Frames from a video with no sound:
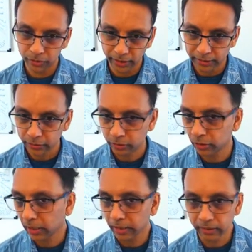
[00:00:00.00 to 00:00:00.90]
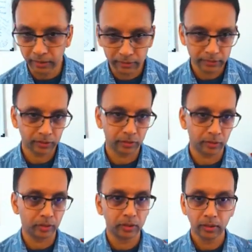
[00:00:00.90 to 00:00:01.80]
gesture lines
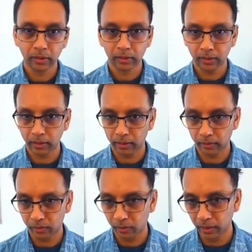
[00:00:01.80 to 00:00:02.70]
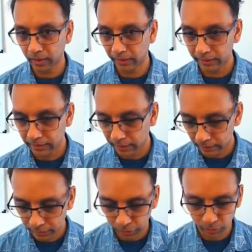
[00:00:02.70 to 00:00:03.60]
or lines
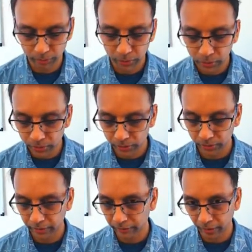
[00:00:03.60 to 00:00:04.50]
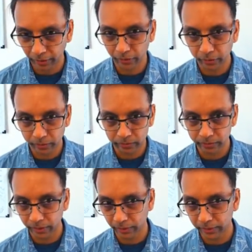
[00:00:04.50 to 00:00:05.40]
that show motion, even
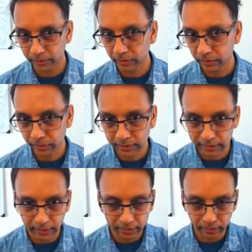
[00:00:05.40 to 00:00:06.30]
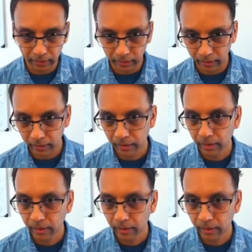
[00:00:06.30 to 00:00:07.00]
though, it's just a static,